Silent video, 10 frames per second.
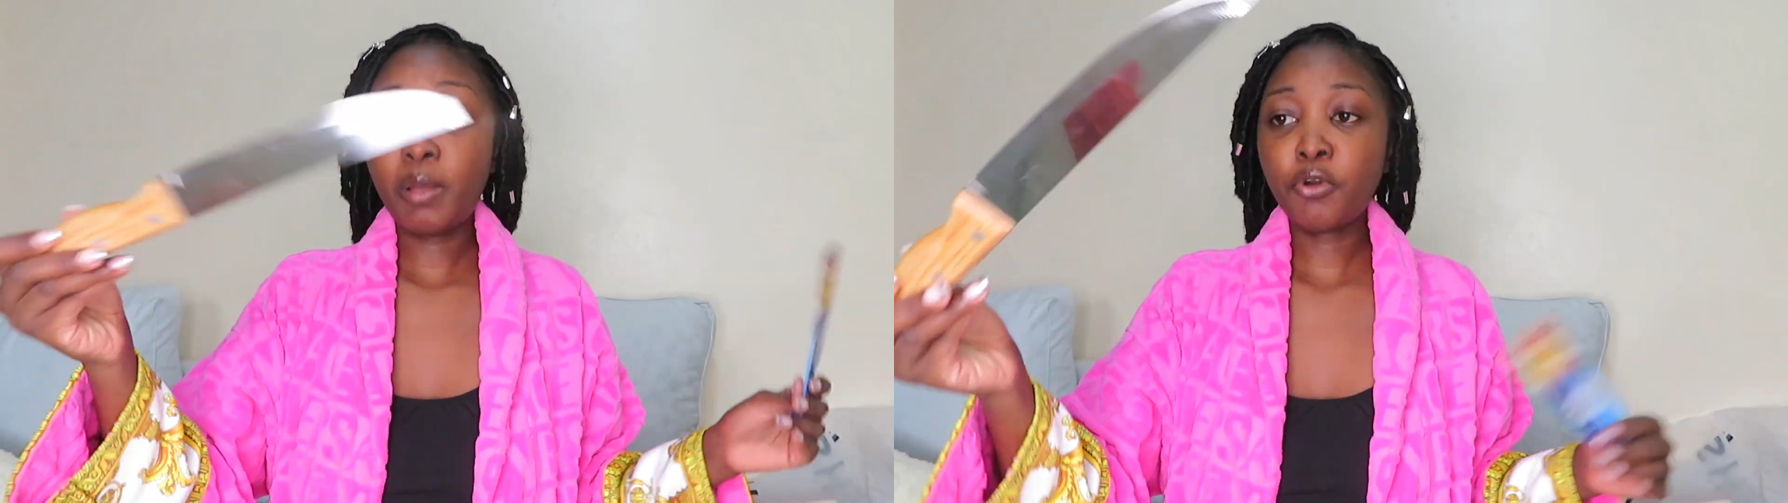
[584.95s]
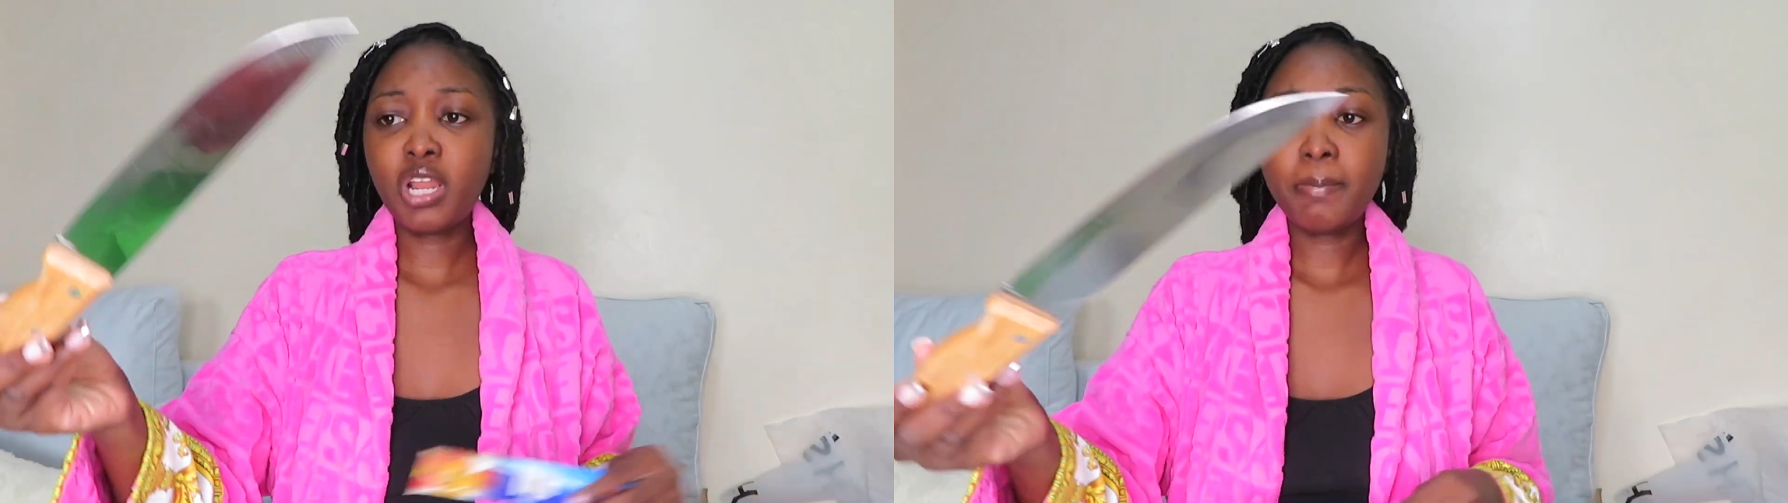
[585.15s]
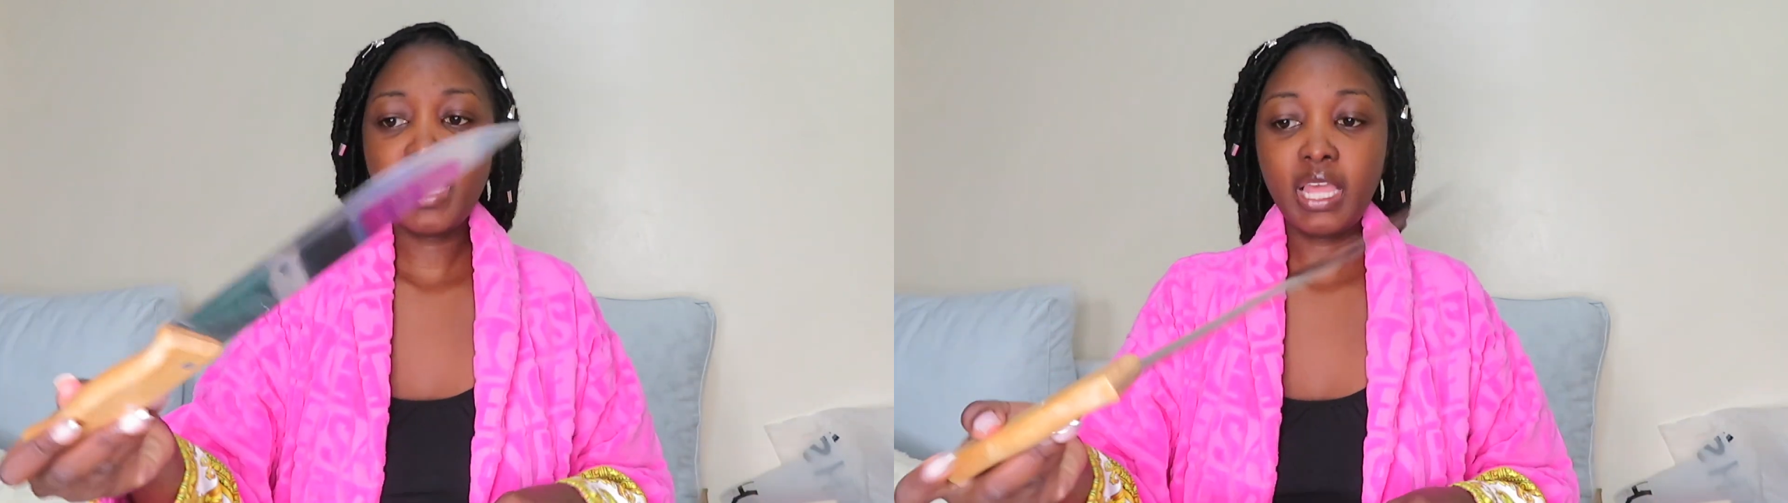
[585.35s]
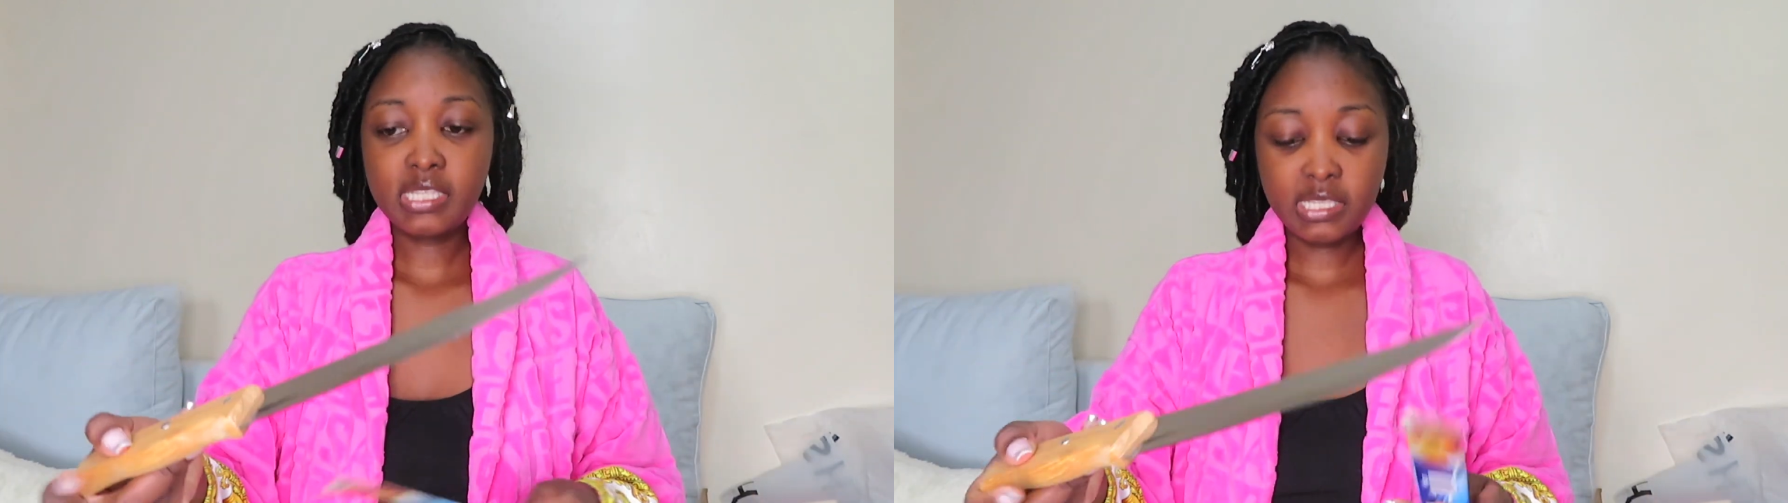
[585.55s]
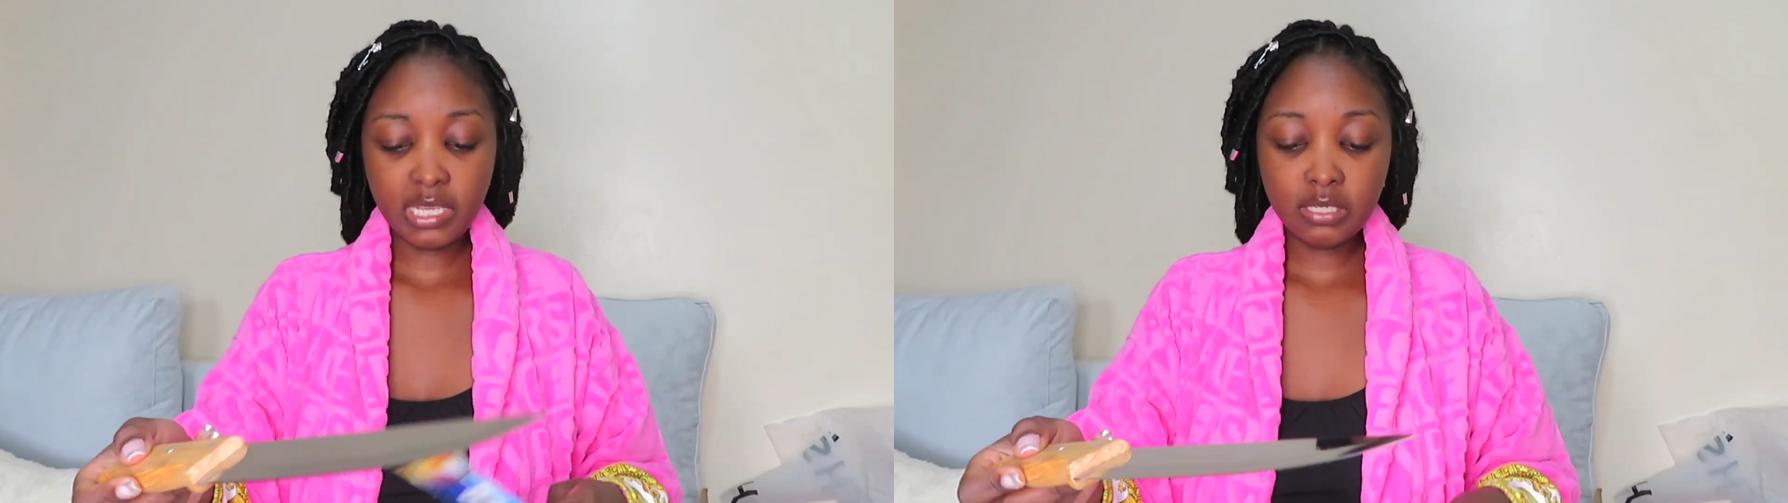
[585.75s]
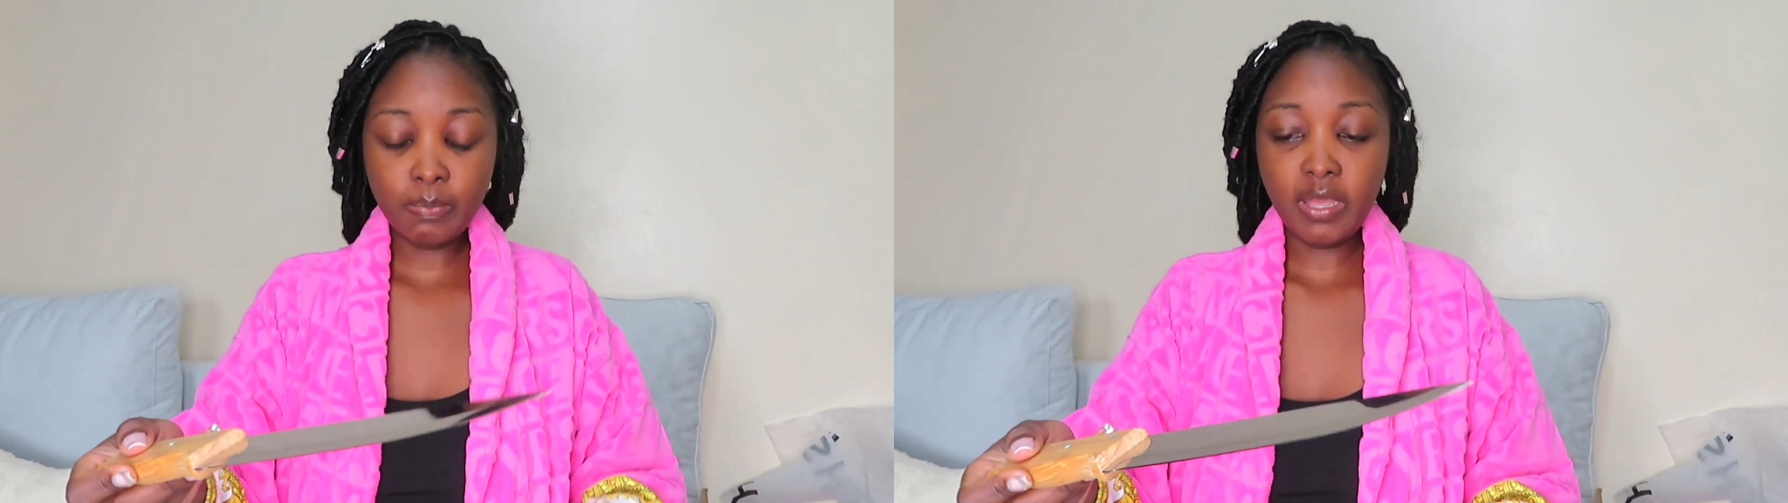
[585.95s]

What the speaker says: I'm gonna buy a set,